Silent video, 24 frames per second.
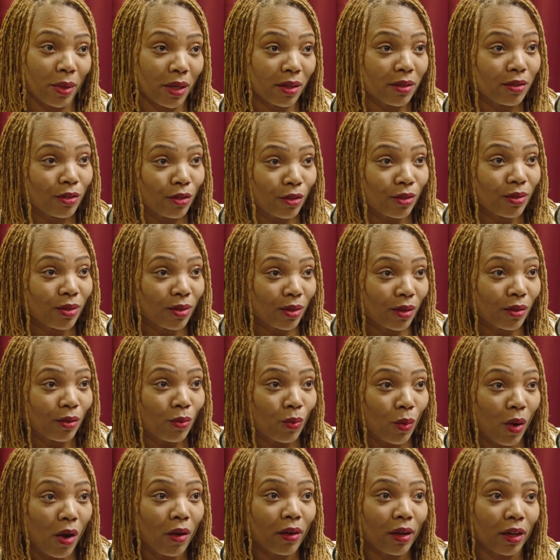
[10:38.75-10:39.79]
Because you're still
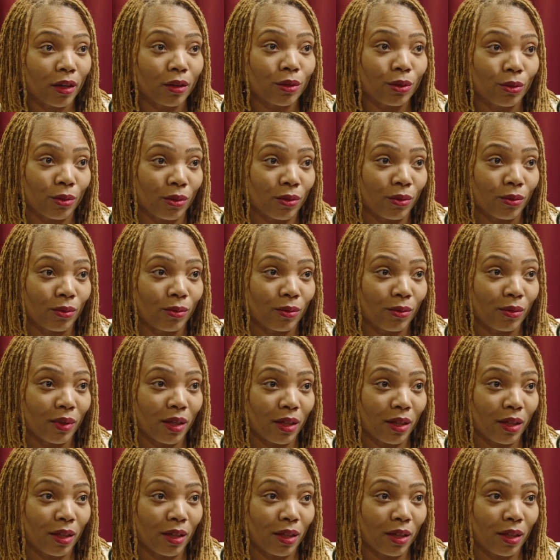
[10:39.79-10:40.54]
walking through,